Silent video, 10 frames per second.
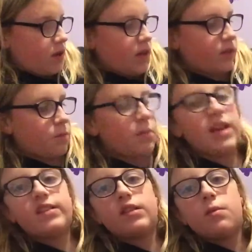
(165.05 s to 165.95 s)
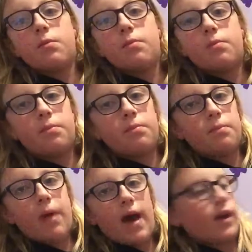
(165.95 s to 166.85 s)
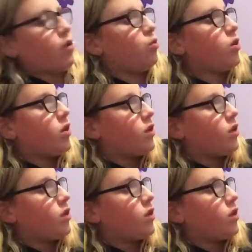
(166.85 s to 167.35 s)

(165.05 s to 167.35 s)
It's a medium bale,